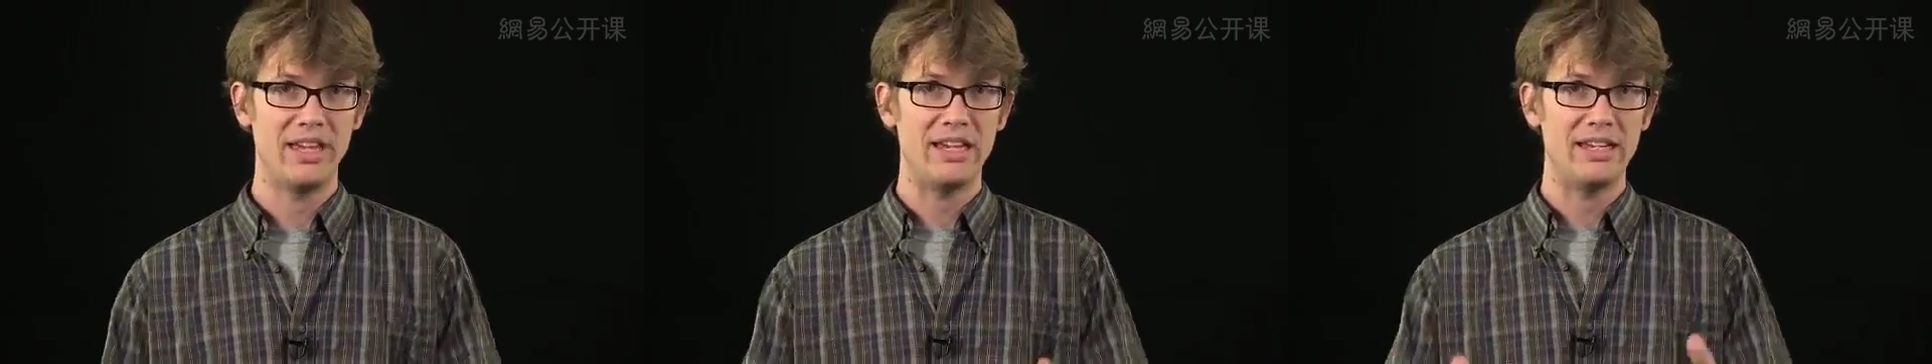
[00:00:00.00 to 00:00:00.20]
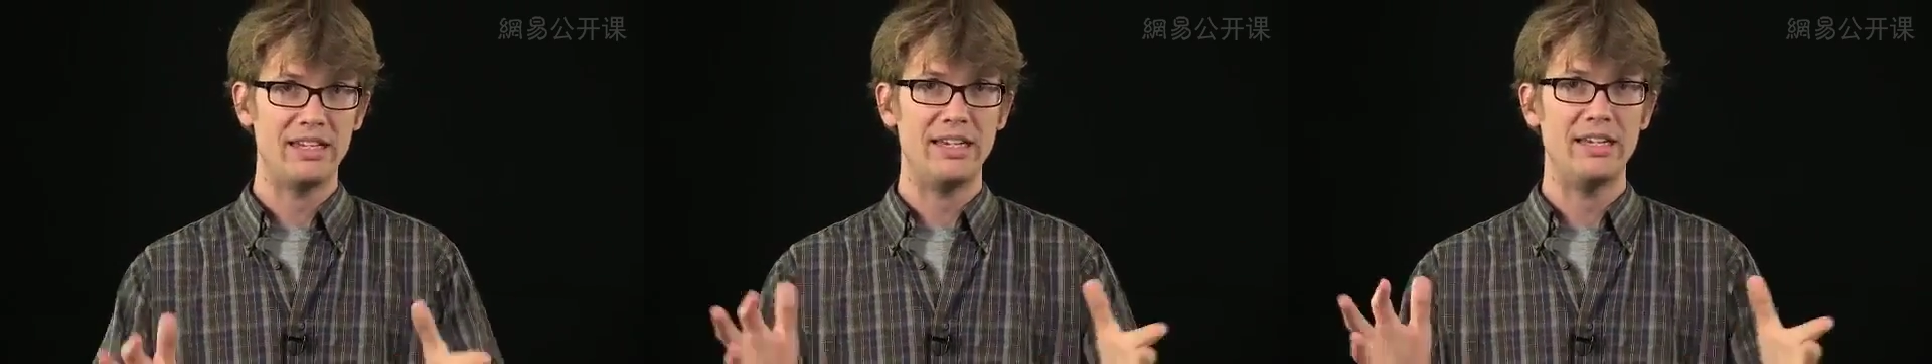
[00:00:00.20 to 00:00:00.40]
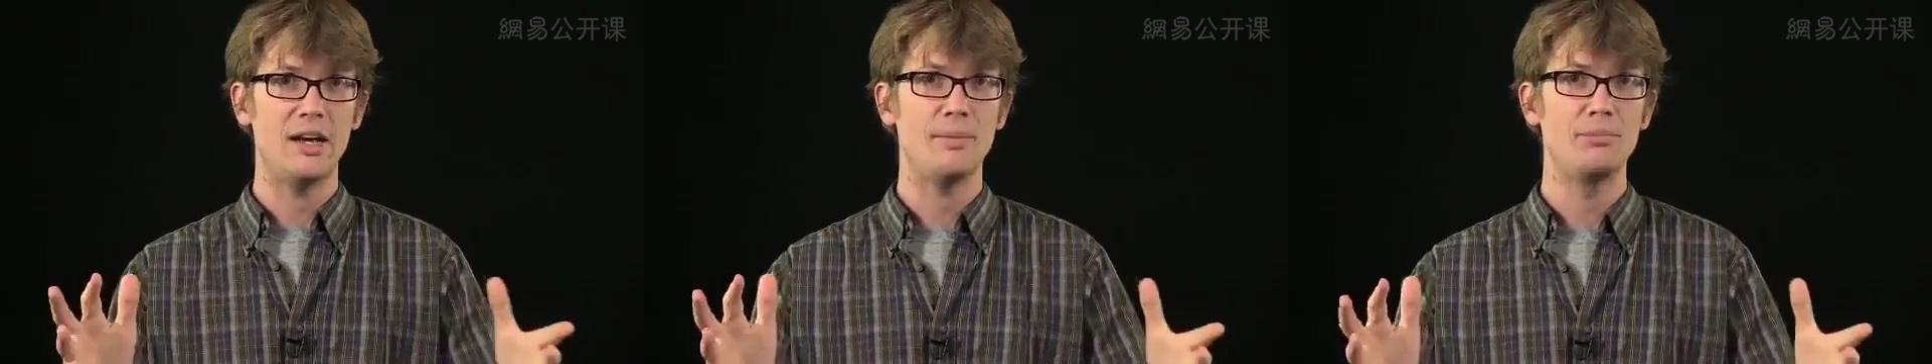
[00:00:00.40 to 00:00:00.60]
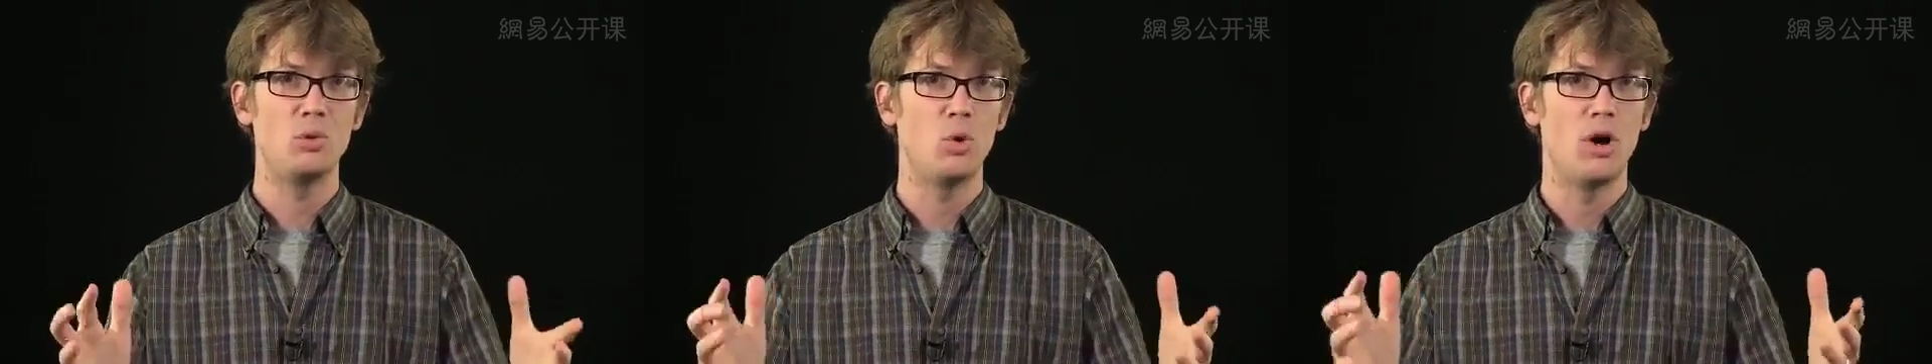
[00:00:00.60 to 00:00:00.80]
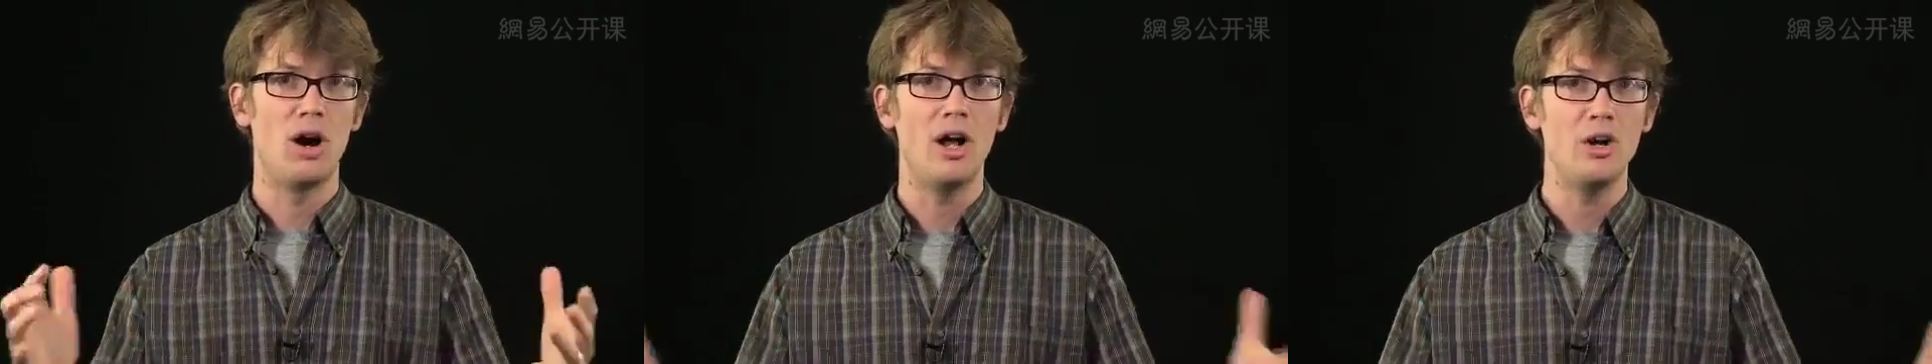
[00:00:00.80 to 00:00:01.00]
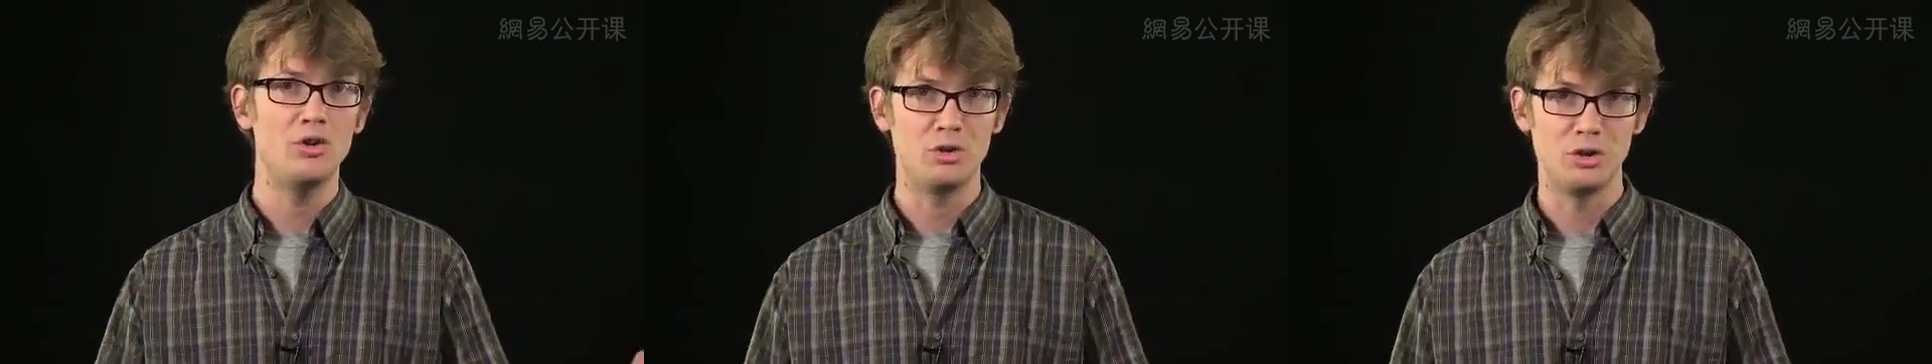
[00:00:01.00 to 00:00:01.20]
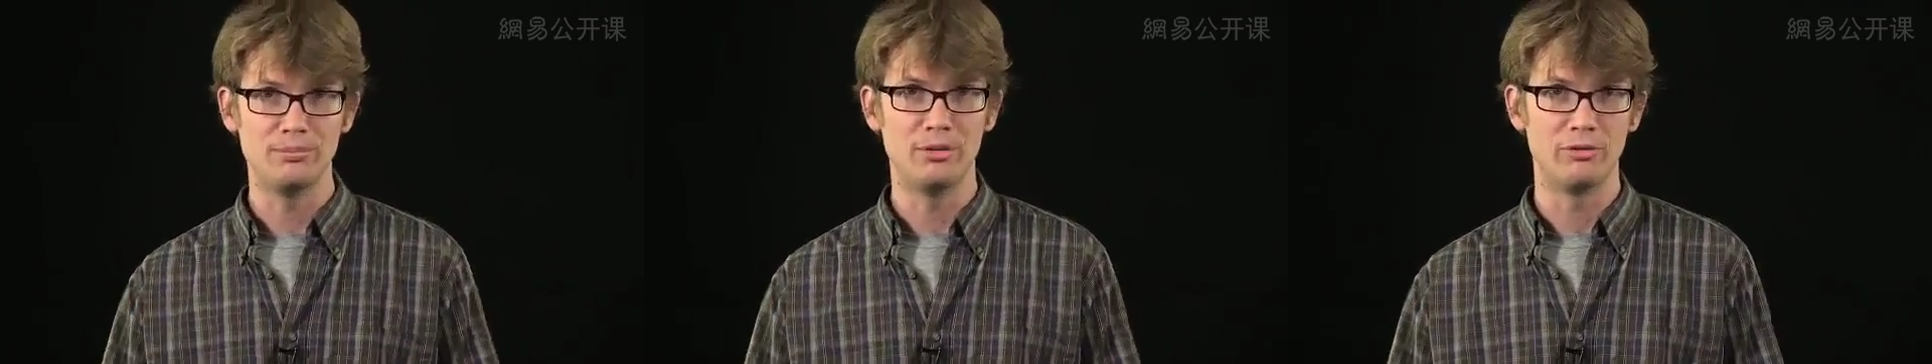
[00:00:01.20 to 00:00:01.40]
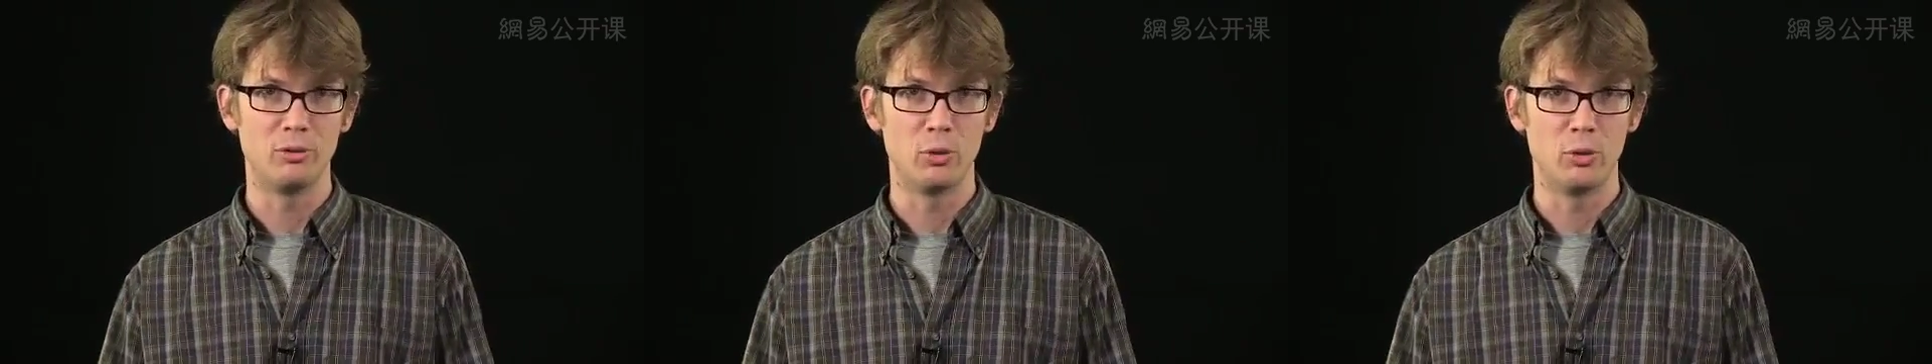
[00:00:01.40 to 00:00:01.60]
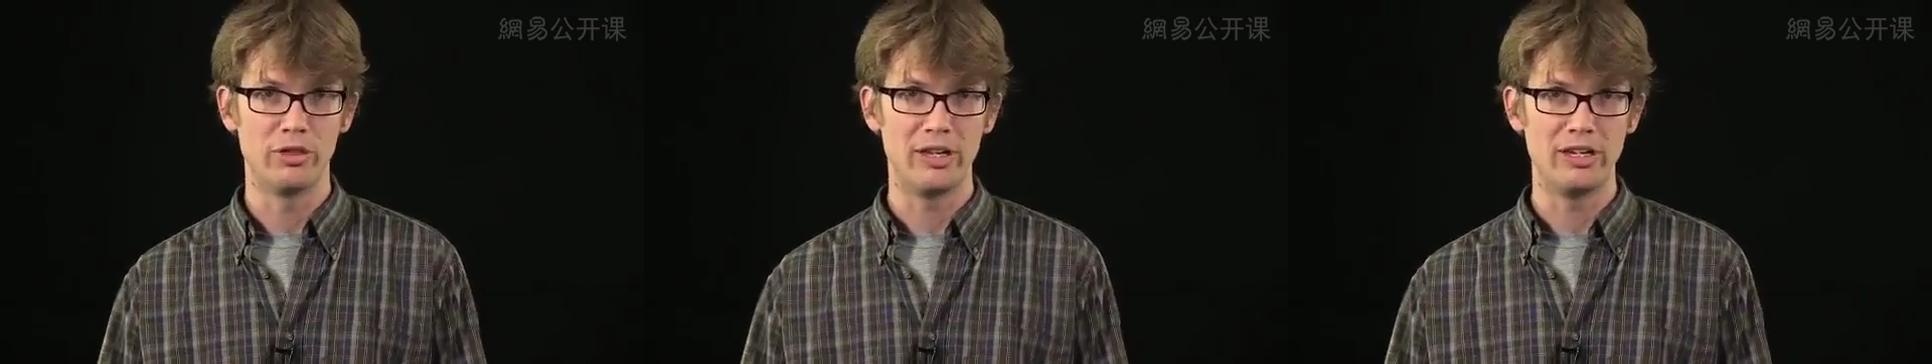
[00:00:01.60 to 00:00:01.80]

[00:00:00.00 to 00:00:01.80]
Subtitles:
They can eat up to 100 before